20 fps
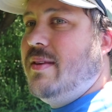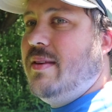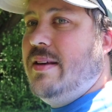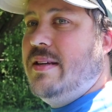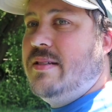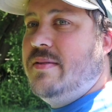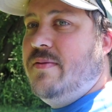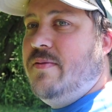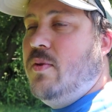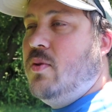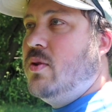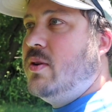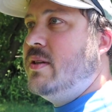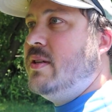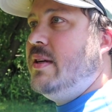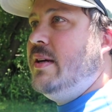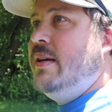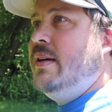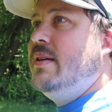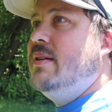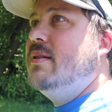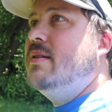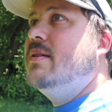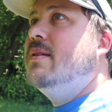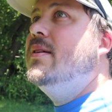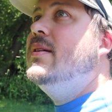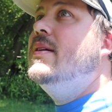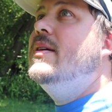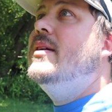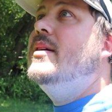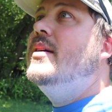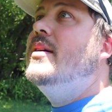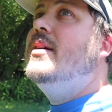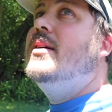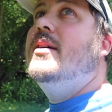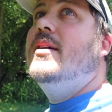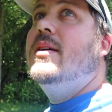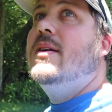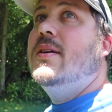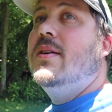this fort is
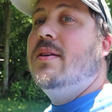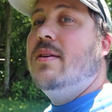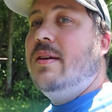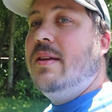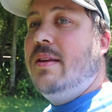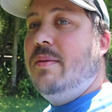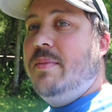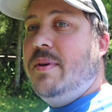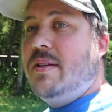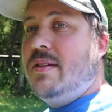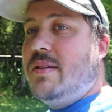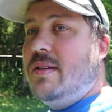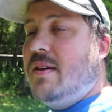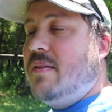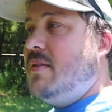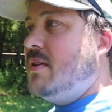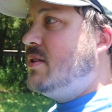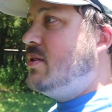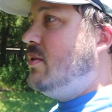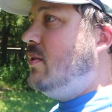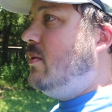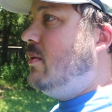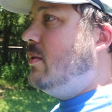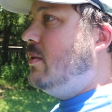in the midst of a school